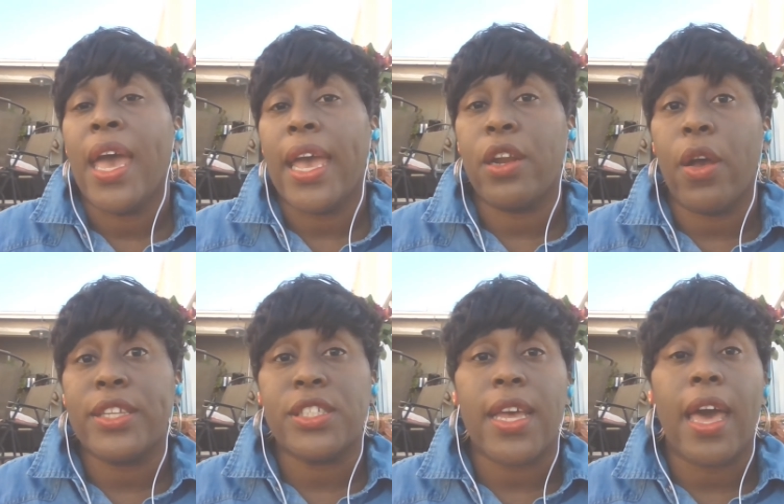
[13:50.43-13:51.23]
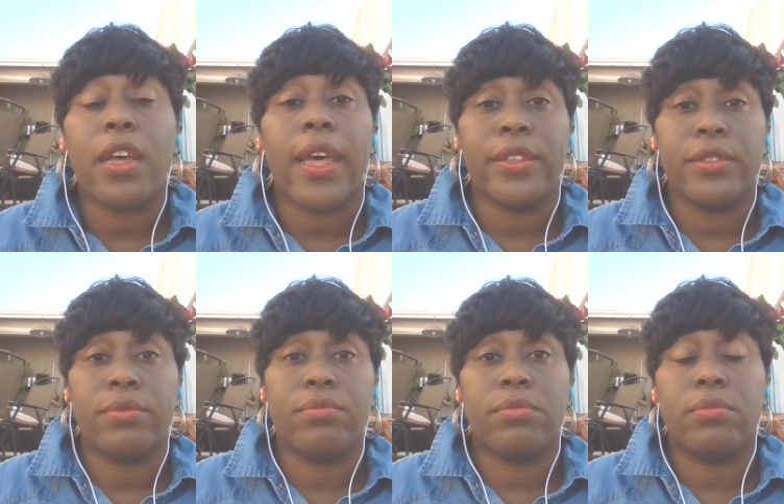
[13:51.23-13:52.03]
and just kind of like
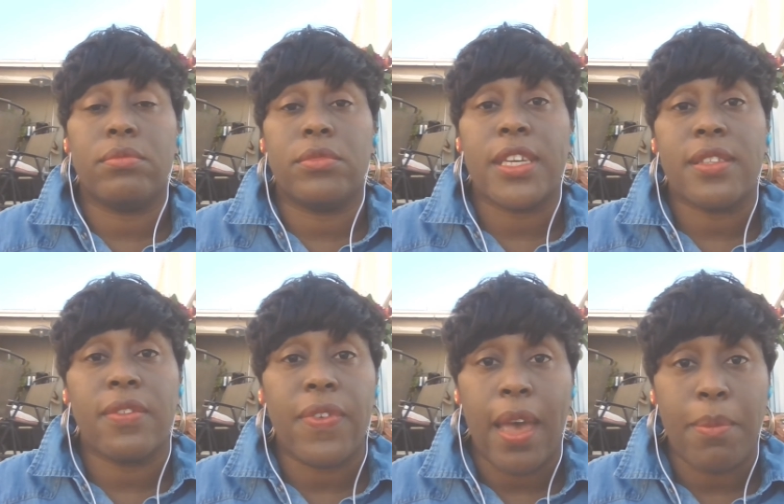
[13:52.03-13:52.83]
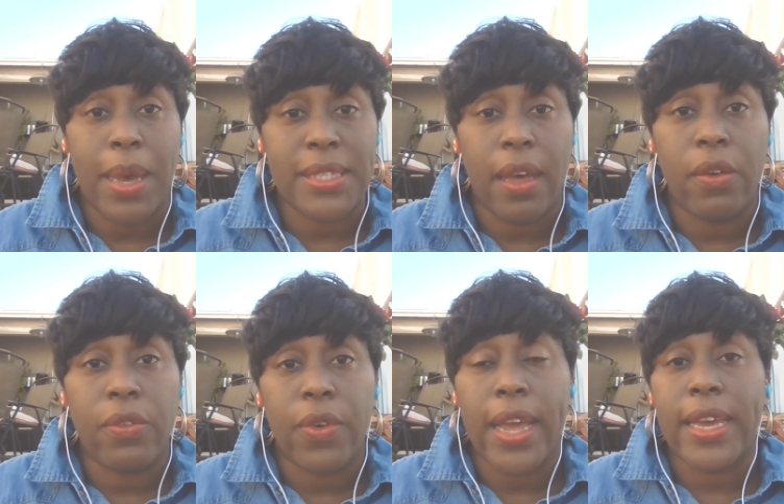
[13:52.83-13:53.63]
justify myself,
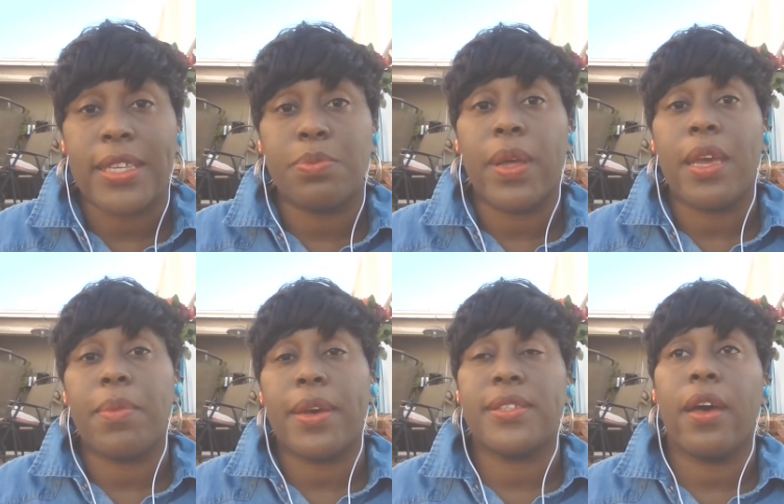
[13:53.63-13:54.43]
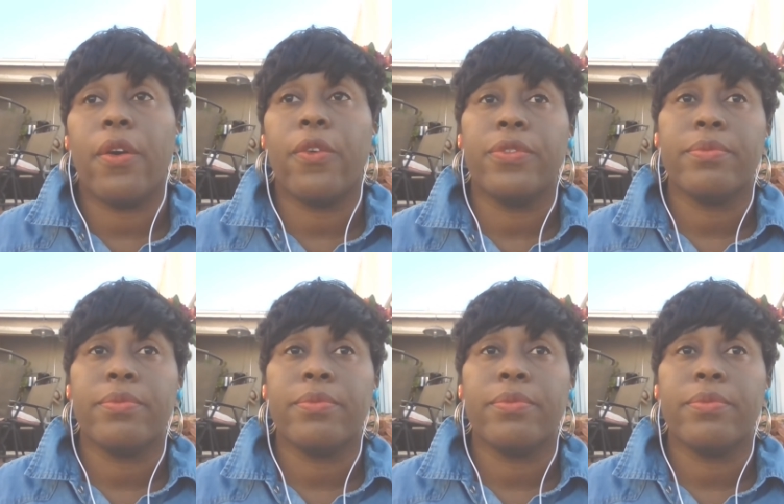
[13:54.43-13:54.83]
right? Explain myself.